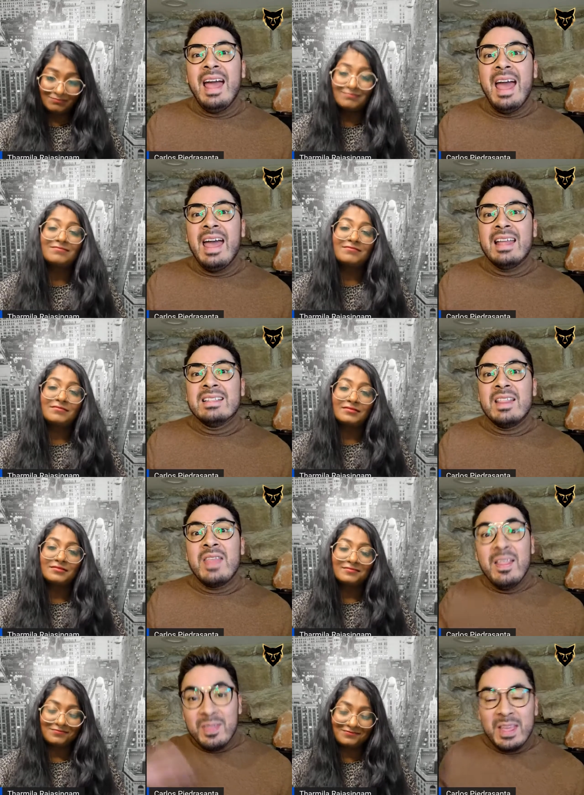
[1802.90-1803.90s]
Speaker 1: And
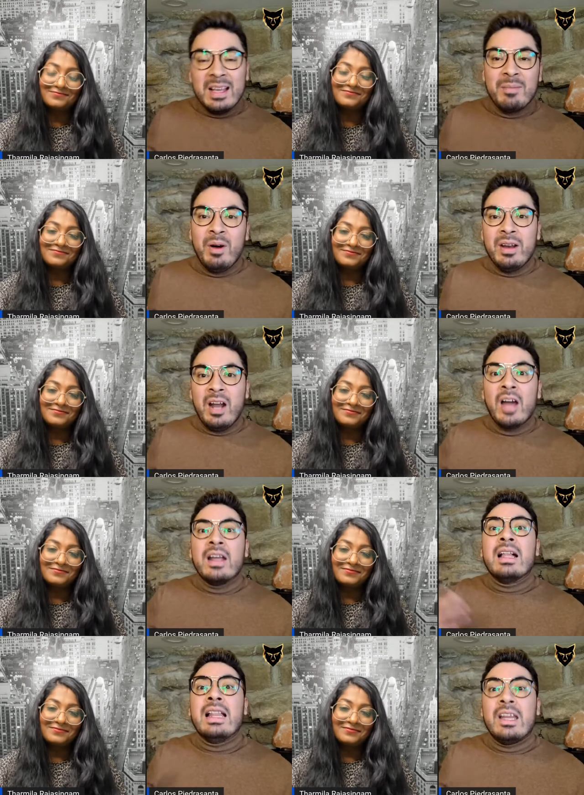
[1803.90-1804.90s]
then think about it on
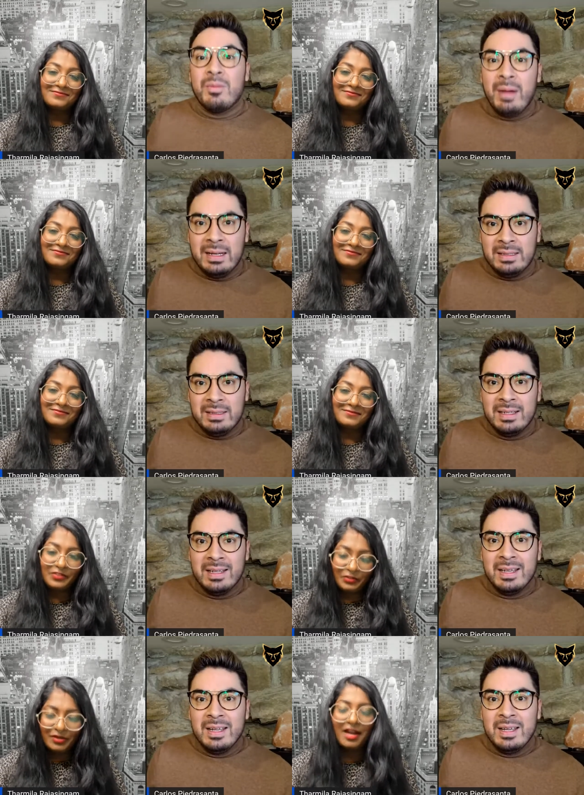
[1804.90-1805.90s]
a clear mind.
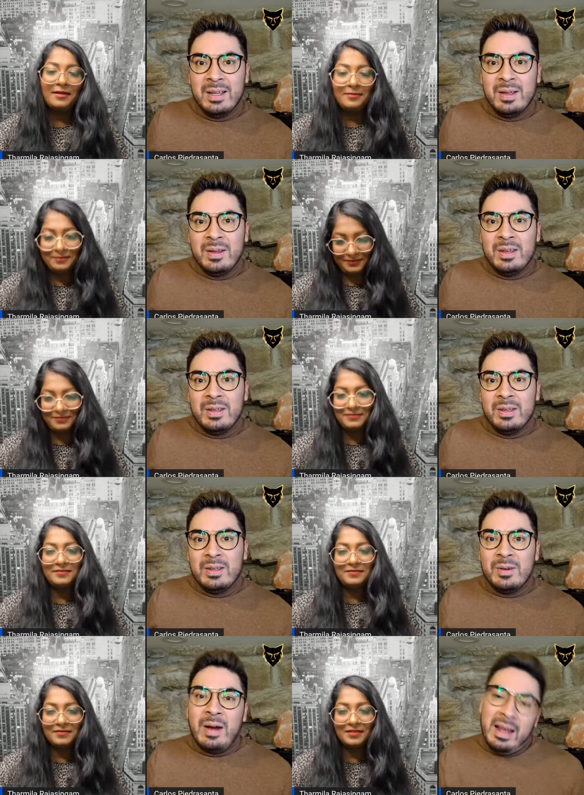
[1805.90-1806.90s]
You got it.
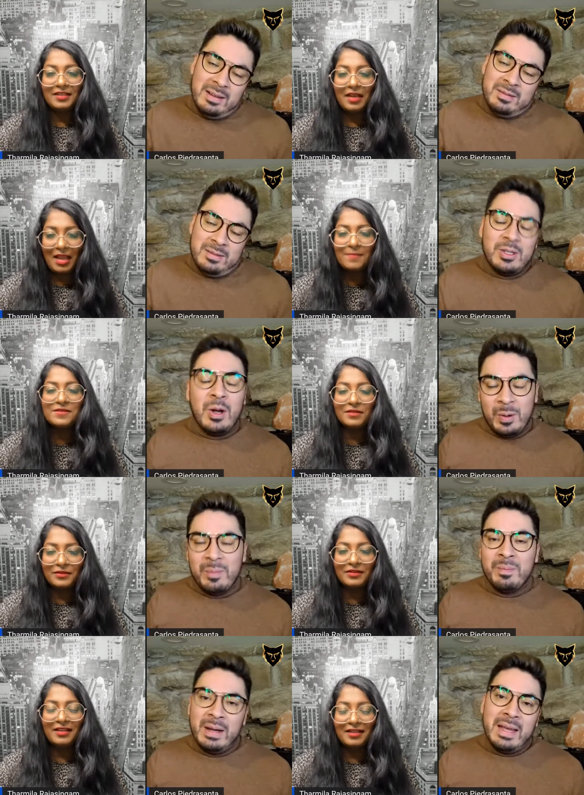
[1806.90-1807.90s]
You're right.
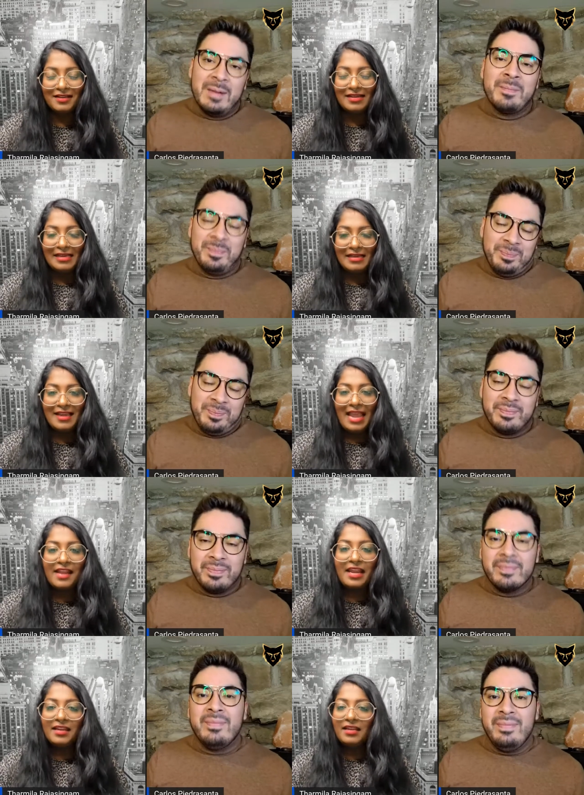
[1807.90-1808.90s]
So, but yeah.
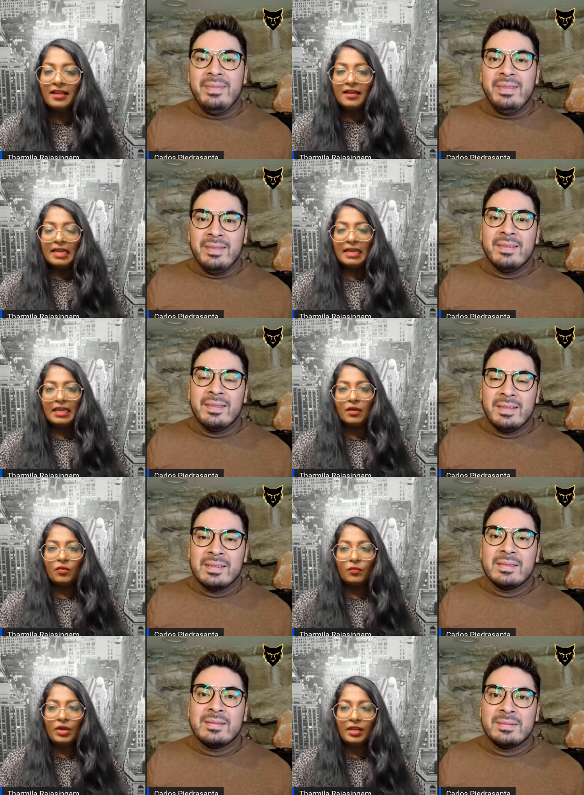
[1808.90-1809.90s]
Speaker 2: And any,
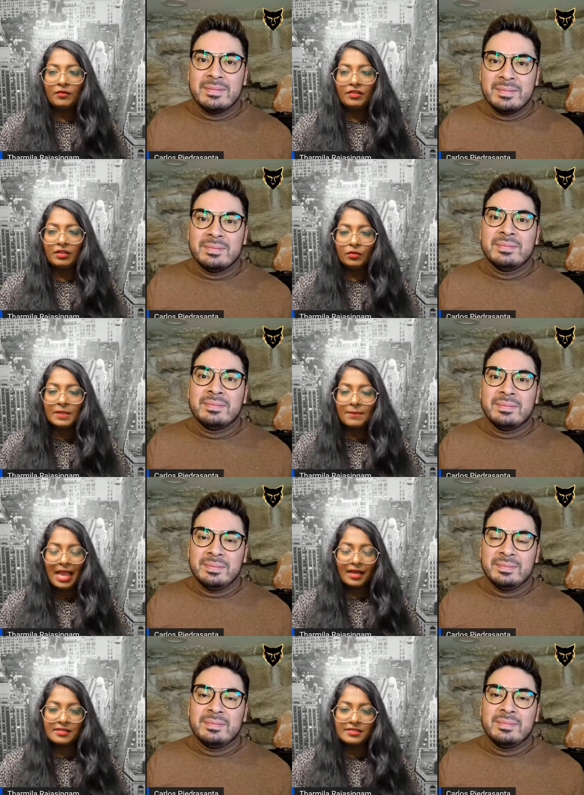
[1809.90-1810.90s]
when looking
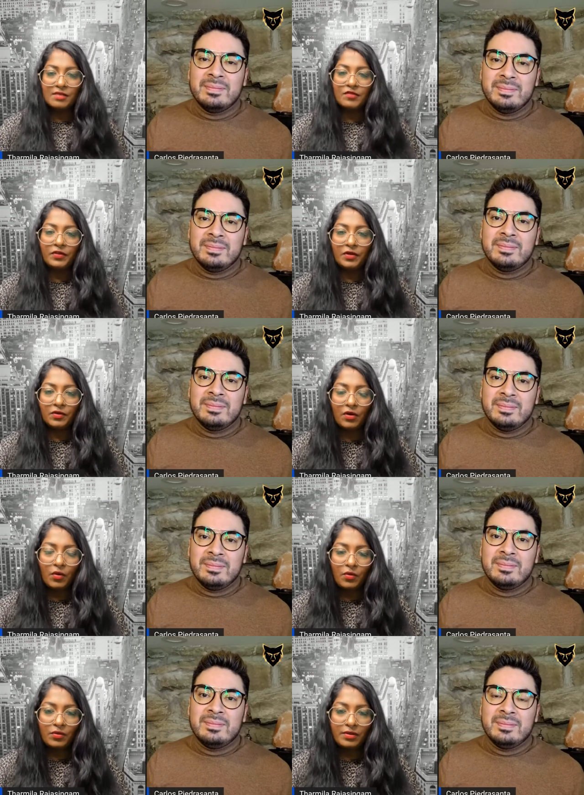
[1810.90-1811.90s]
back at some of your
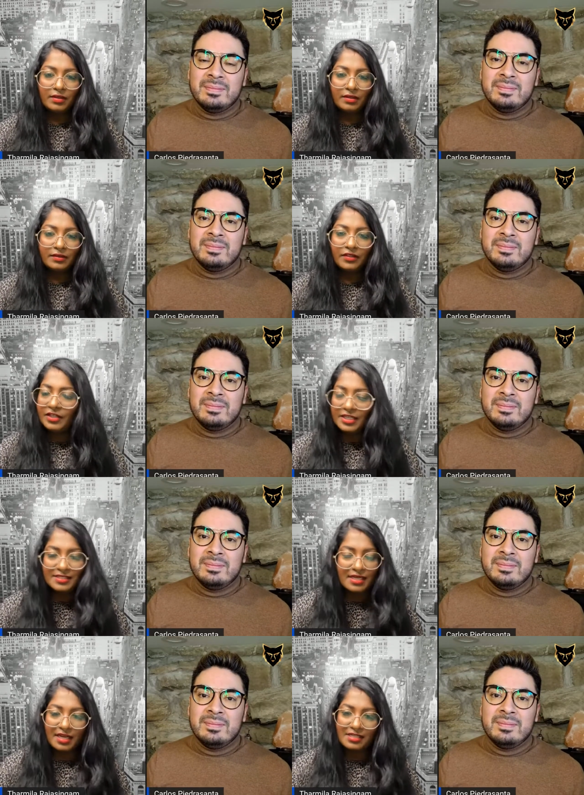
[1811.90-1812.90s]
own
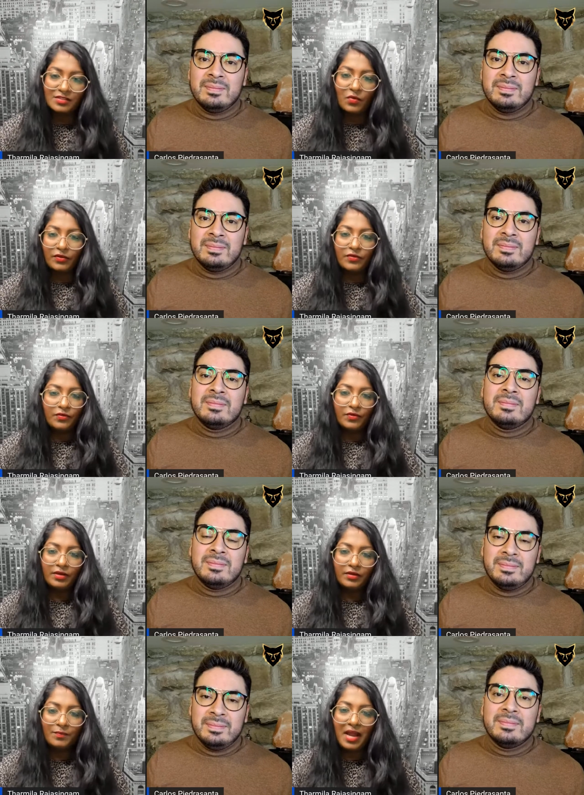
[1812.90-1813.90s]
learnings, I guess, going
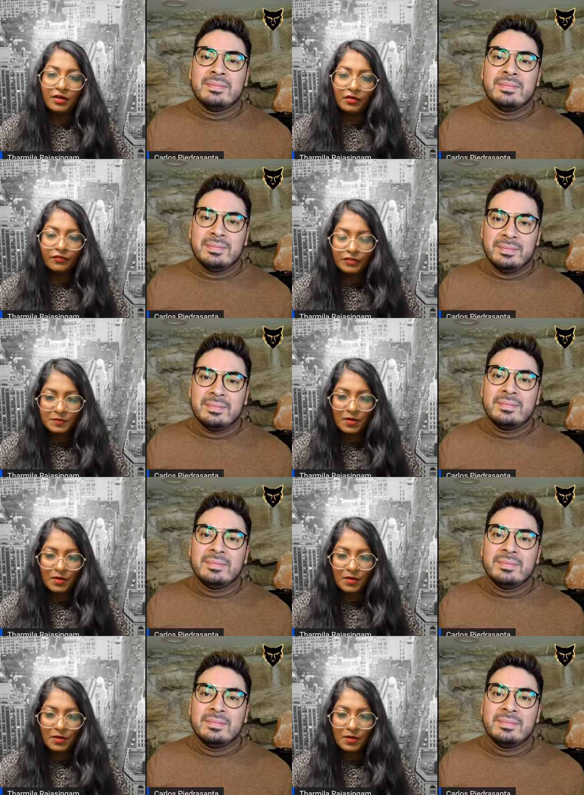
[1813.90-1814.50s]
through buying your first